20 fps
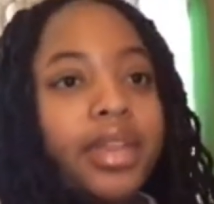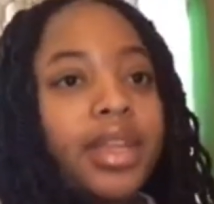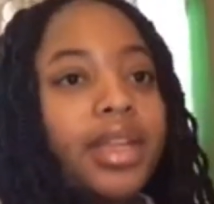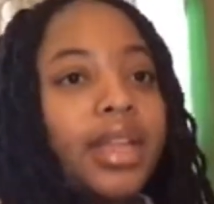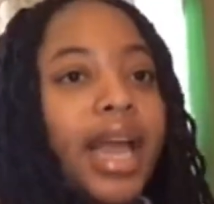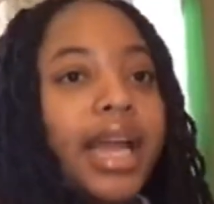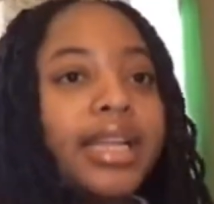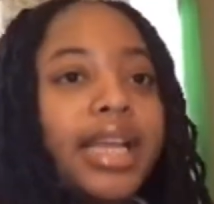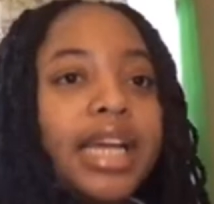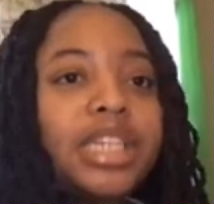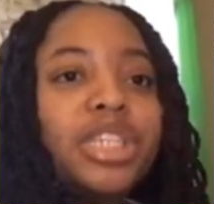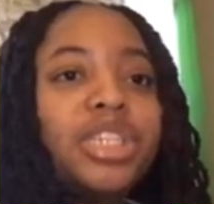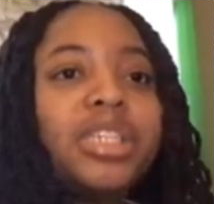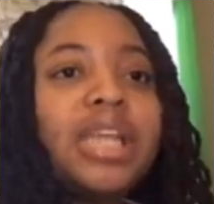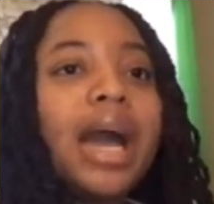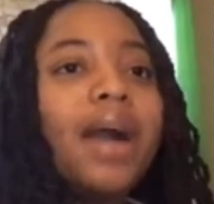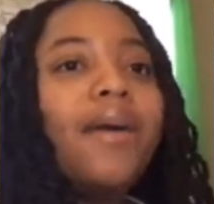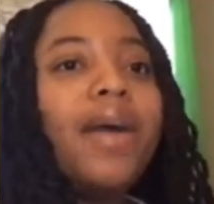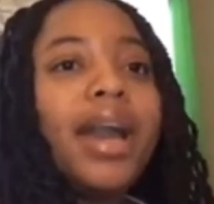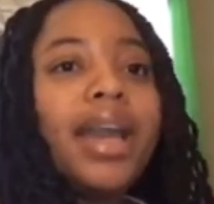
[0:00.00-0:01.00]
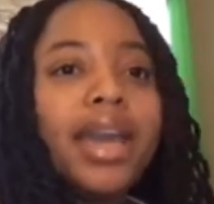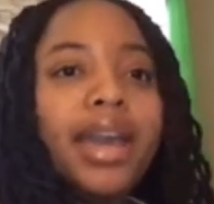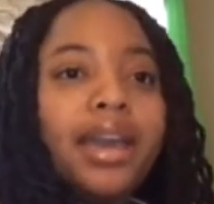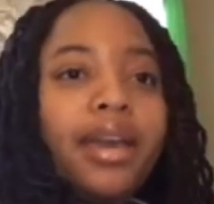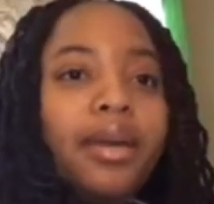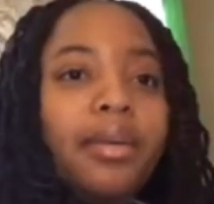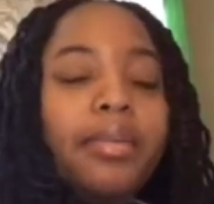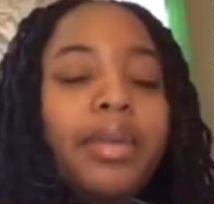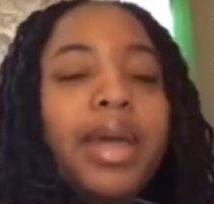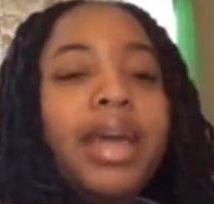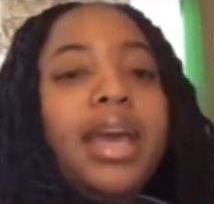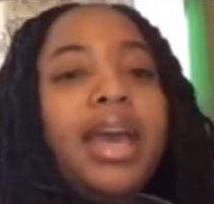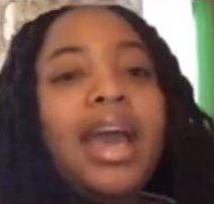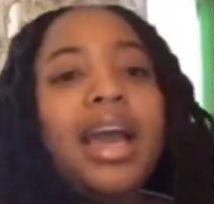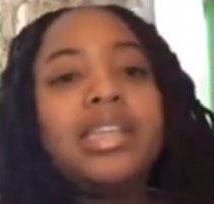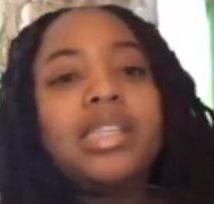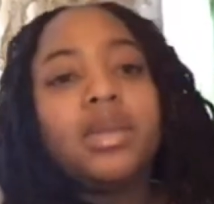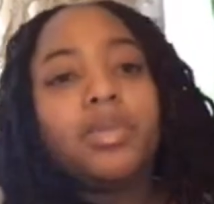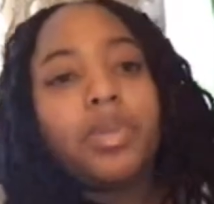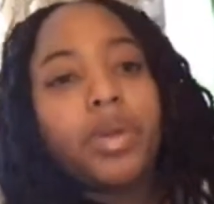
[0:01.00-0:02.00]
Like that's just how I am
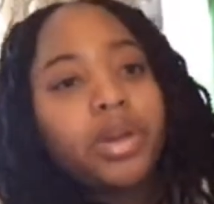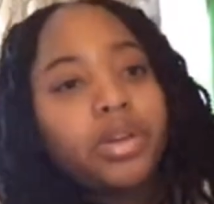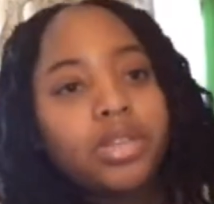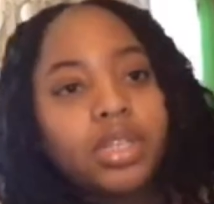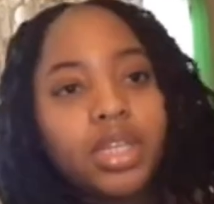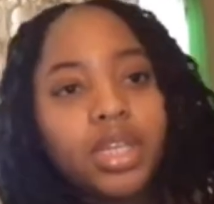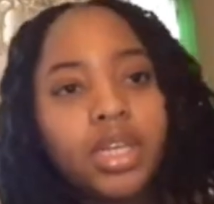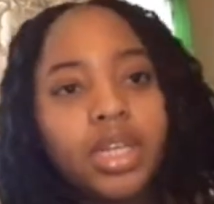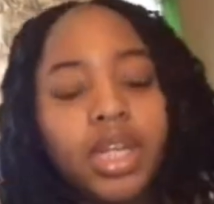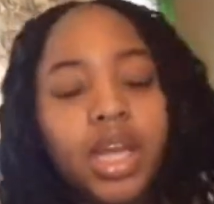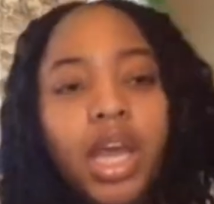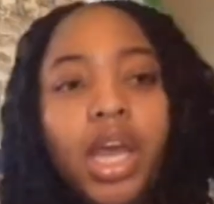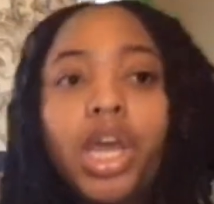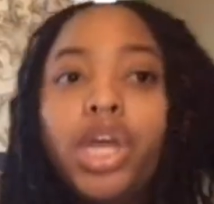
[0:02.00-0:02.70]
as a person.